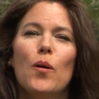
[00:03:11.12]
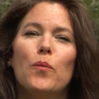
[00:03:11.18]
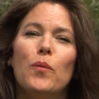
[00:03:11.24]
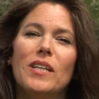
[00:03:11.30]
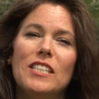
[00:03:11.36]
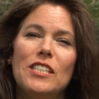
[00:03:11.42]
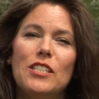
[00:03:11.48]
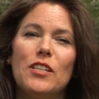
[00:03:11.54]

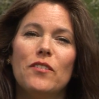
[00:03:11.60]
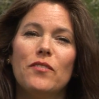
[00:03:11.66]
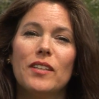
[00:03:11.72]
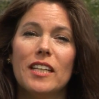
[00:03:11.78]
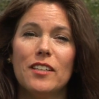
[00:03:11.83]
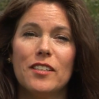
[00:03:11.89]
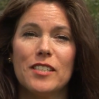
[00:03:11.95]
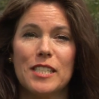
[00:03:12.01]
Once you've
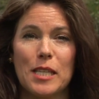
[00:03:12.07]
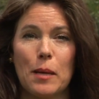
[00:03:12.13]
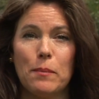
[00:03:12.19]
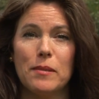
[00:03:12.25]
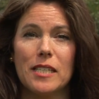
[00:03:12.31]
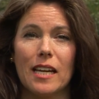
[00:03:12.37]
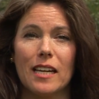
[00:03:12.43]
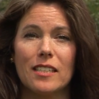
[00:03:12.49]
lit your
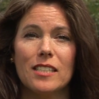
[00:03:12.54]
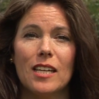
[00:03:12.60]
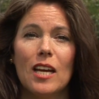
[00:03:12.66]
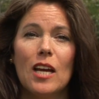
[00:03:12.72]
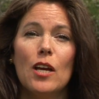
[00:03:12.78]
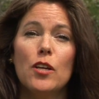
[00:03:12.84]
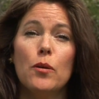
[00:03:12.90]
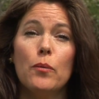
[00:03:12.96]
subject,
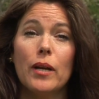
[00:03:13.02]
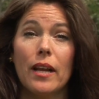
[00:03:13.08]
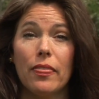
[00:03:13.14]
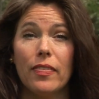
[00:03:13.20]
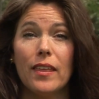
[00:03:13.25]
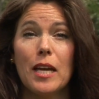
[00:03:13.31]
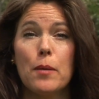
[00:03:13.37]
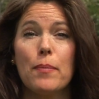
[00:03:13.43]
you want to
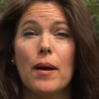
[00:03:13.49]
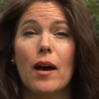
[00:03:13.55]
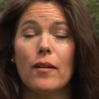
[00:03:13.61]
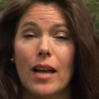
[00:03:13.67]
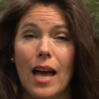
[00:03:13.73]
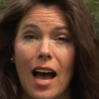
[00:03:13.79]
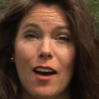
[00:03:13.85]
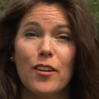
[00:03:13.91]
think
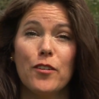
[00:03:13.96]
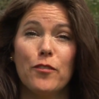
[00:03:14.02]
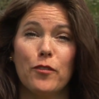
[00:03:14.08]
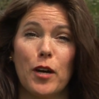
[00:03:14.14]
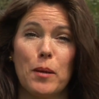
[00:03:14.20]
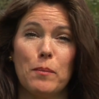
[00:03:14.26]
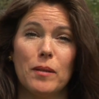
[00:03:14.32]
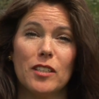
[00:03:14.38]
about how to
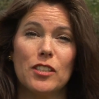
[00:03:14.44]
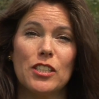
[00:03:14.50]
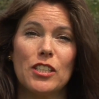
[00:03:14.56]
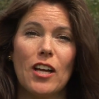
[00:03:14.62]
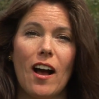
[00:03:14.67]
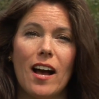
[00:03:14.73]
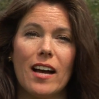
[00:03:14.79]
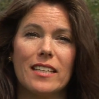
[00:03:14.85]
frame your
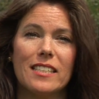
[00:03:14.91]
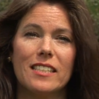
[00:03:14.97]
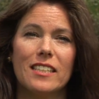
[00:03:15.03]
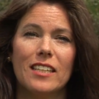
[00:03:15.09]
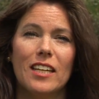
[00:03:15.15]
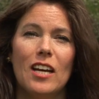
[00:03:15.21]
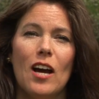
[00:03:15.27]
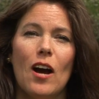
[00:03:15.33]
shot,
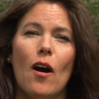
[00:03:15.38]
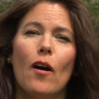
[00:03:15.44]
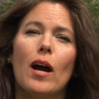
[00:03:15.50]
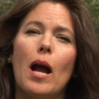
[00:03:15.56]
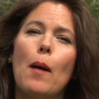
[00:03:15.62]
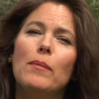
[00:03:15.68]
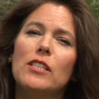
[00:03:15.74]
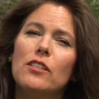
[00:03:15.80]
or
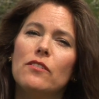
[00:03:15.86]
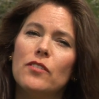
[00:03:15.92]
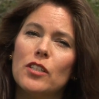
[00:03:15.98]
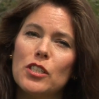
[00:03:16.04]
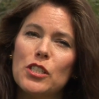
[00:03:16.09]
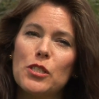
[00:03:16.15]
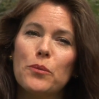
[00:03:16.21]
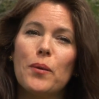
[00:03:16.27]
how much of
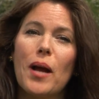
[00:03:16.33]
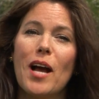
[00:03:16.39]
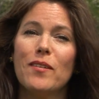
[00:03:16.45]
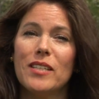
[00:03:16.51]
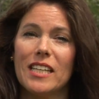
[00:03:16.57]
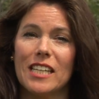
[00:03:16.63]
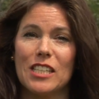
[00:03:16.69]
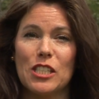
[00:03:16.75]
your
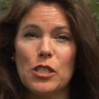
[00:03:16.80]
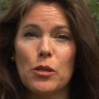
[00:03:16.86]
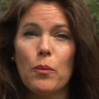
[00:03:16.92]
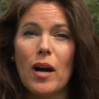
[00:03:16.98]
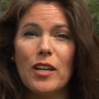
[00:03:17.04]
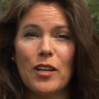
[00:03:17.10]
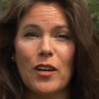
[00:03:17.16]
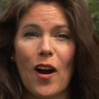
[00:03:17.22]
surroundings you
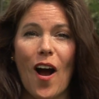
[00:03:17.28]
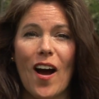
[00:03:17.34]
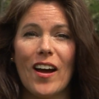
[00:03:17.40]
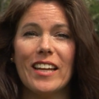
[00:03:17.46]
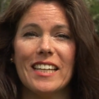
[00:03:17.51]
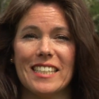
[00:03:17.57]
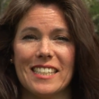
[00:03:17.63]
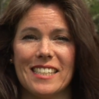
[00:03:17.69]
want your
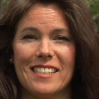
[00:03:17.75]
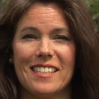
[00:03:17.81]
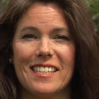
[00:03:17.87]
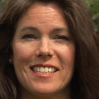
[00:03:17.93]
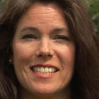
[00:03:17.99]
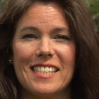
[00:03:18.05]
audience to